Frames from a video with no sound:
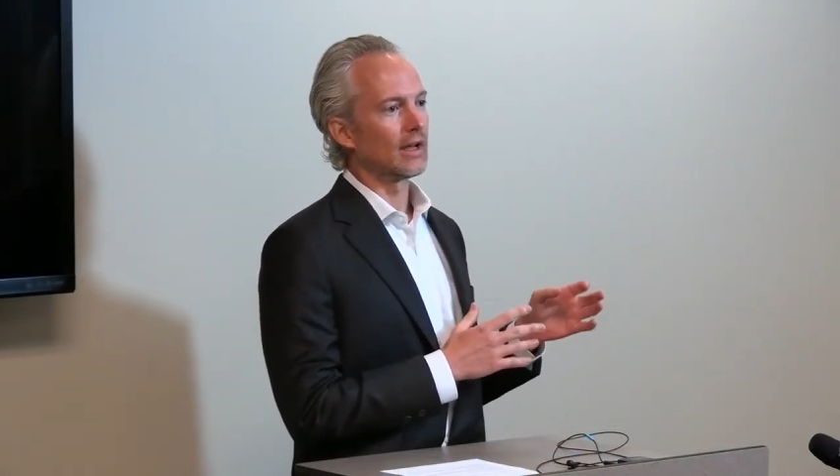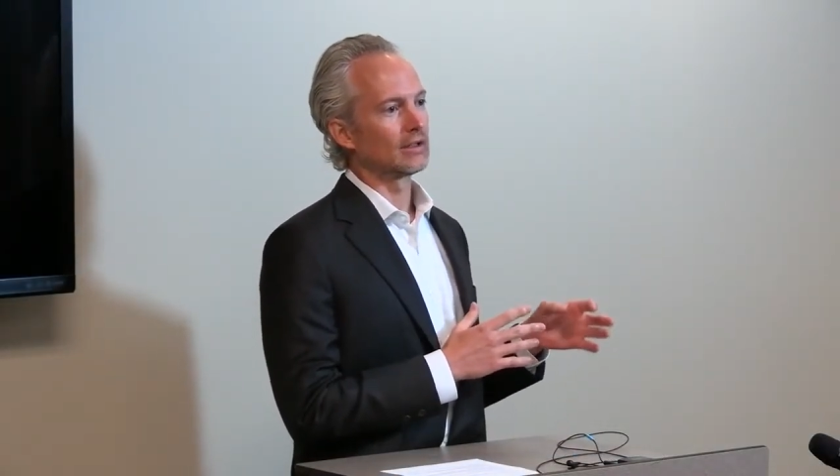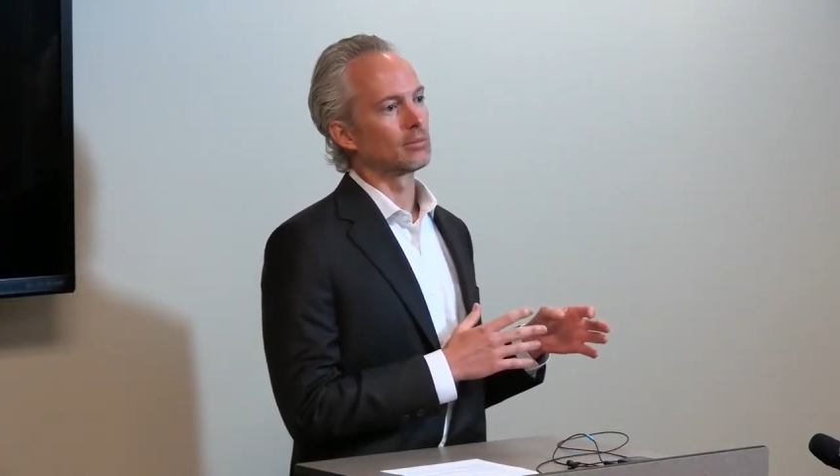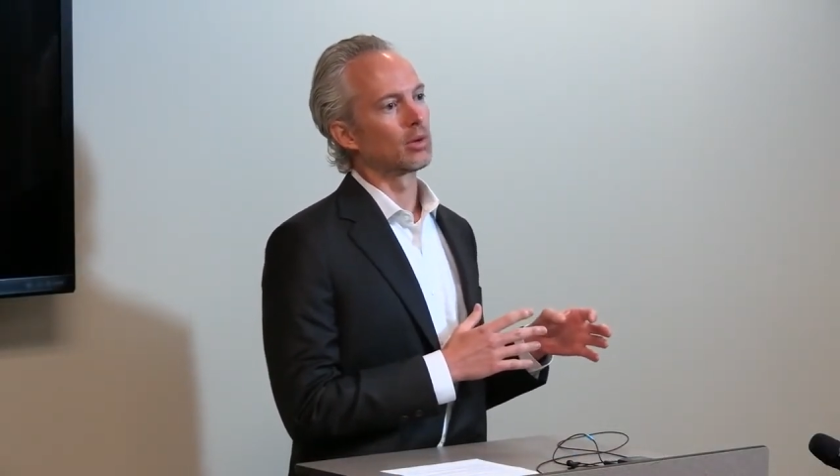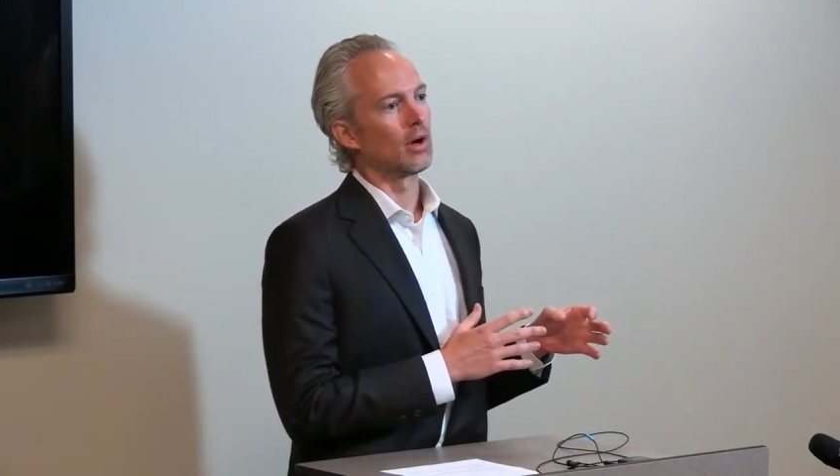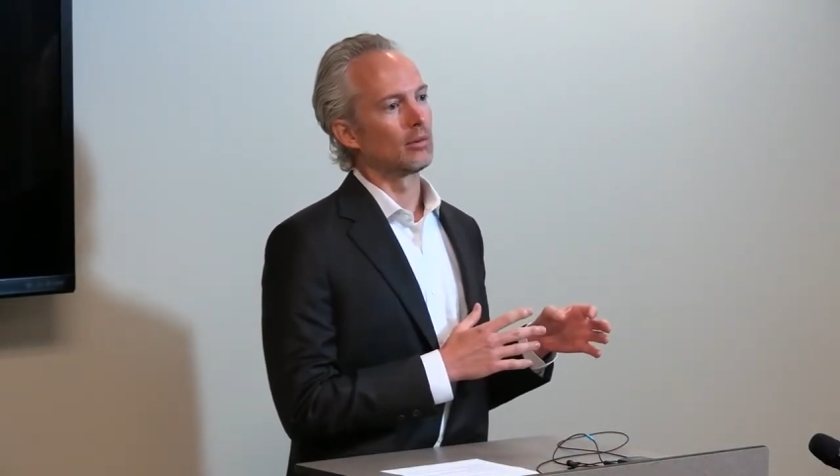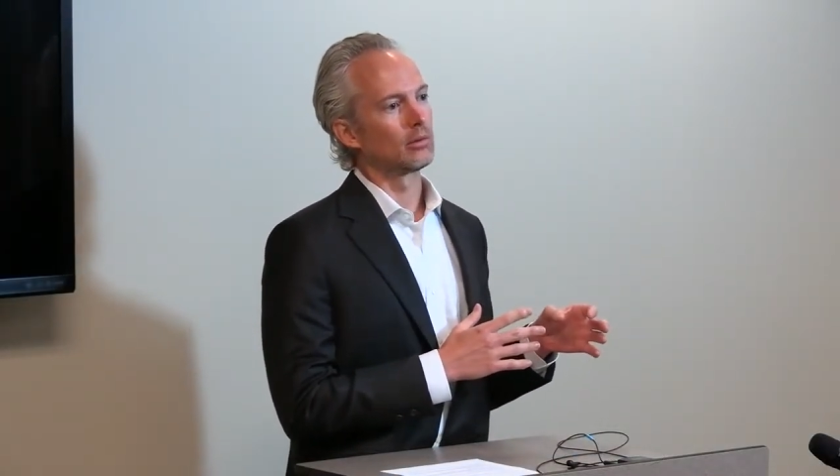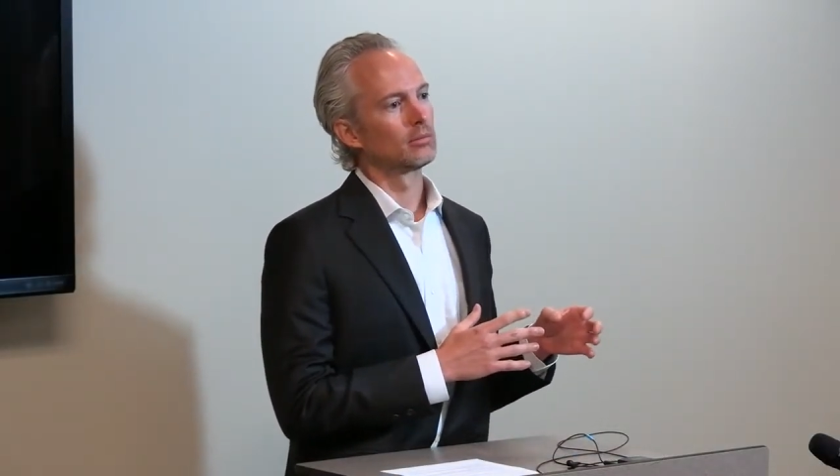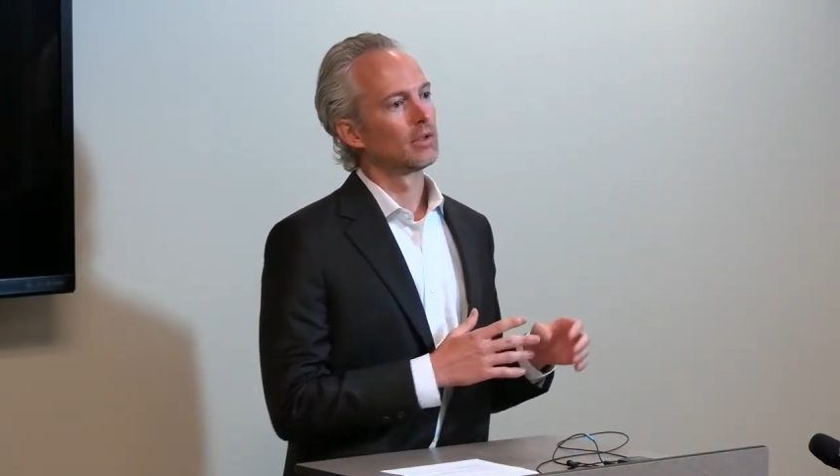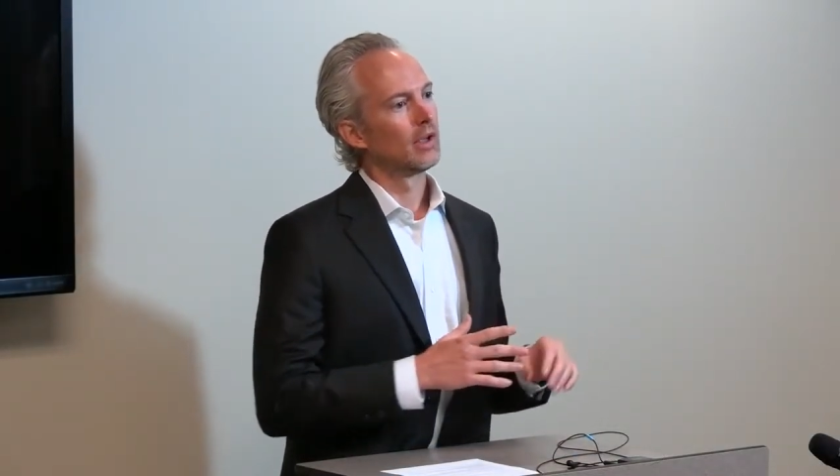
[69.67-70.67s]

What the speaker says: that's a problem.